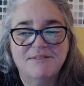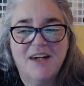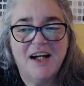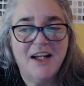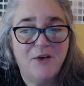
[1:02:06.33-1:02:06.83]

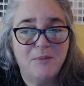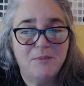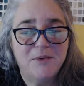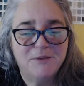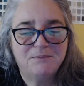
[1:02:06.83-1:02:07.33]
I
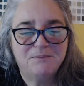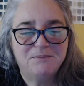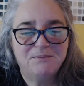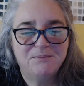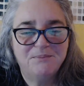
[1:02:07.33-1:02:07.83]
hope.
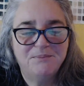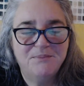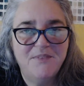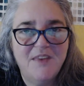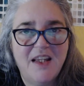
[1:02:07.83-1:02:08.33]

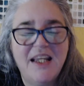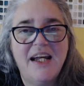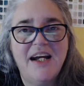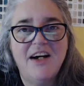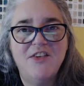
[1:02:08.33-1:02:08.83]
Take
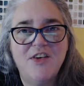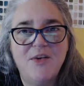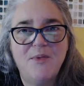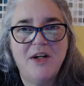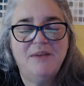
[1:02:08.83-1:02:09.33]
care,
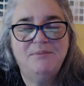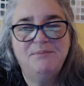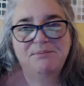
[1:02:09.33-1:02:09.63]
everyone.